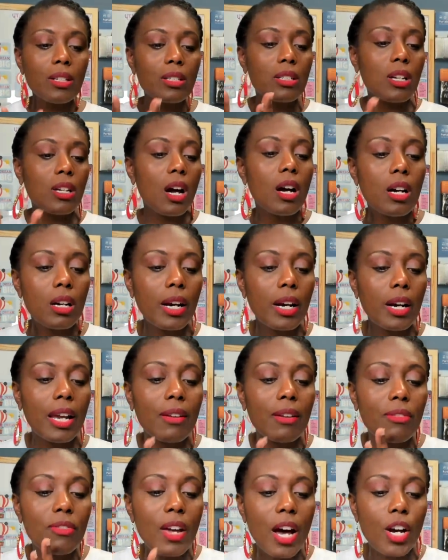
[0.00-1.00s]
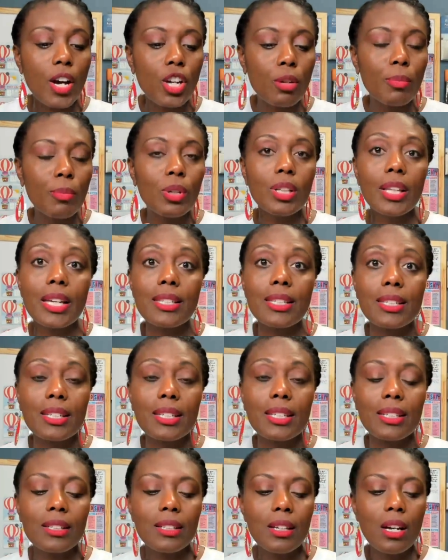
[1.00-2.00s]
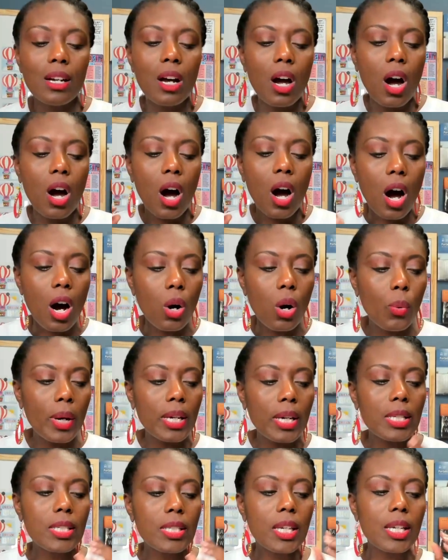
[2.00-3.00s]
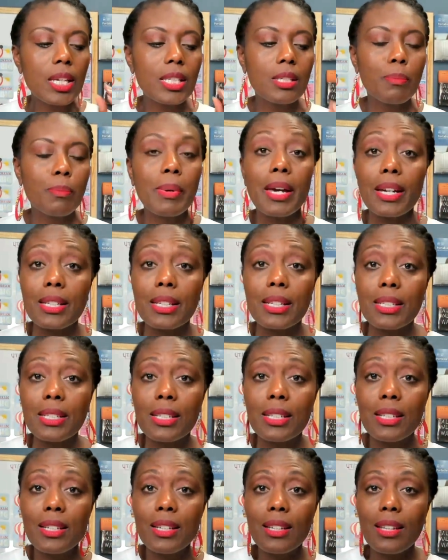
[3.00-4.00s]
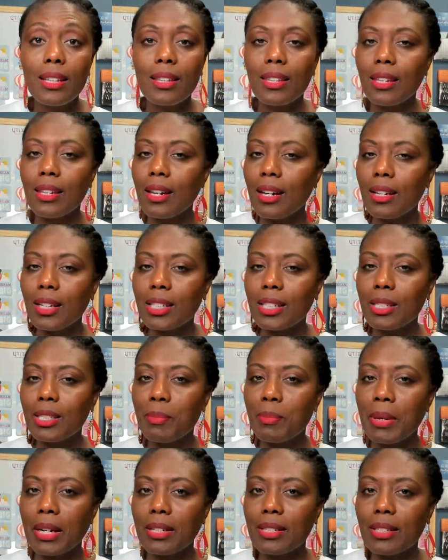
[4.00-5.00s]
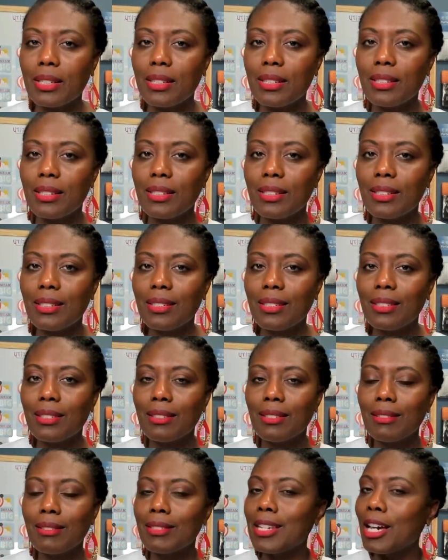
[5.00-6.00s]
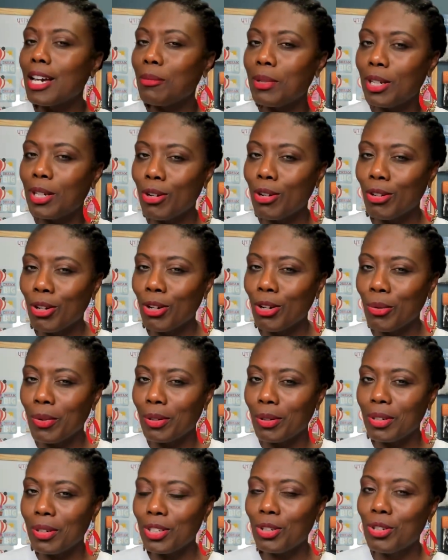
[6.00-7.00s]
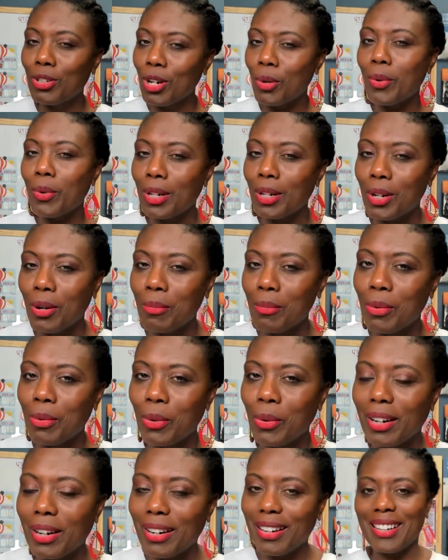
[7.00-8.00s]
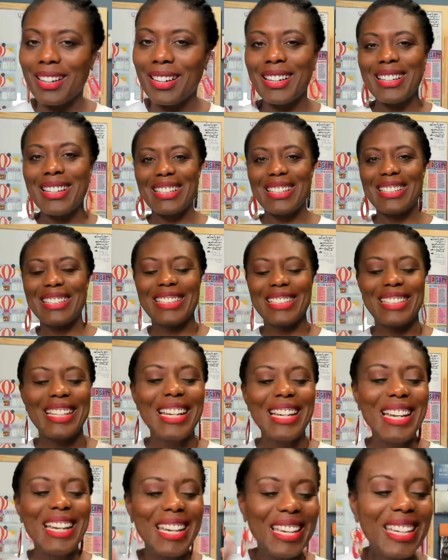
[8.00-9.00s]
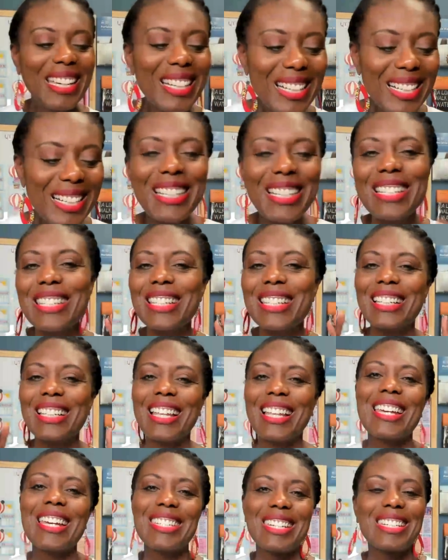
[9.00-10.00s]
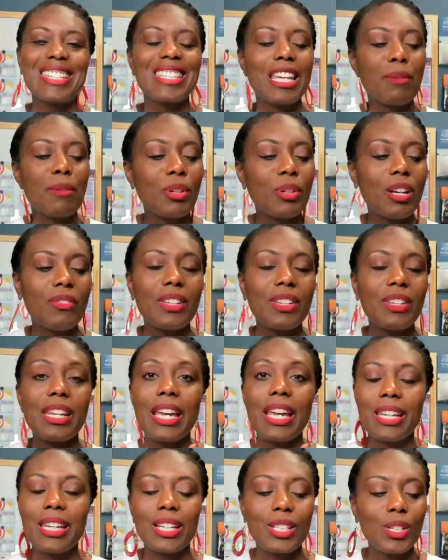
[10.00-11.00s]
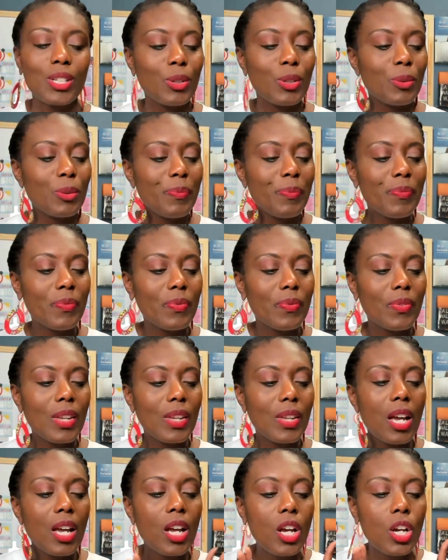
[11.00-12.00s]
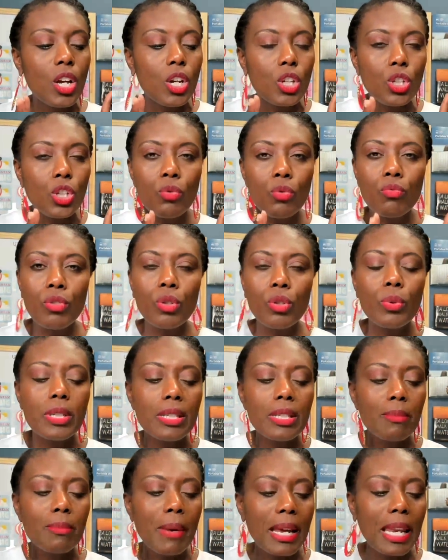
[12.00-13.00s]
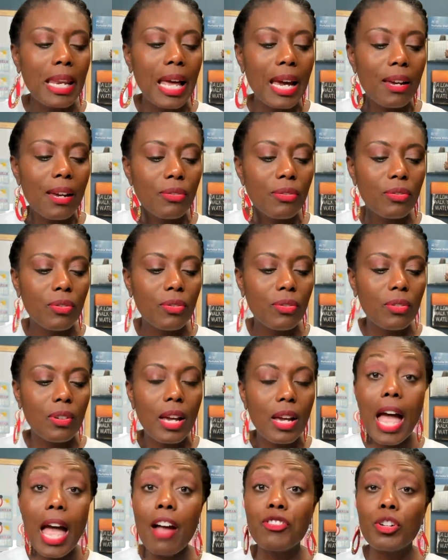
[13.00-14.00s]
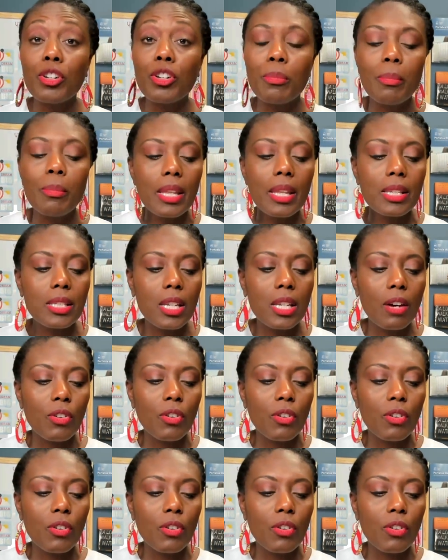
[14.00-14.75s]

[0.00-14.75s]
taught her a valuable lesson. Always expect the unexpected. Tell me you don't want to know more. Here is the last example of an anecdote. You ruined my life. After months of